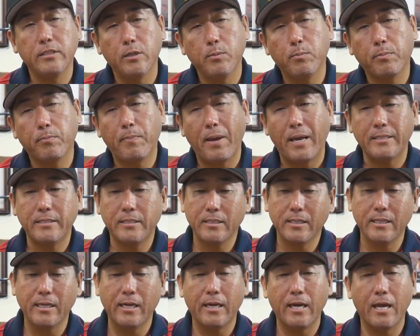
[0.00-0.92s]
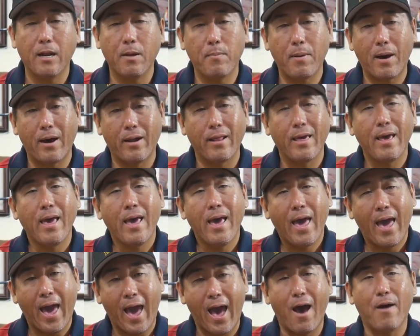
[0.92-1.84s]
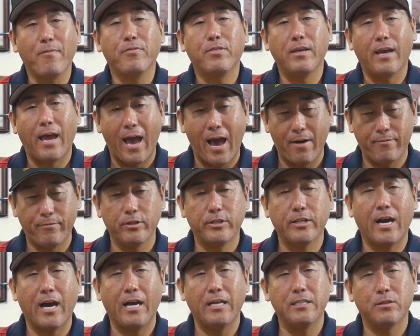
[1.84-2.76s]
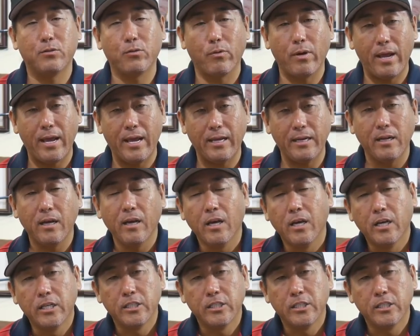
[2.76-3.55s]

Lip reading: you basically get about half the advertised rate.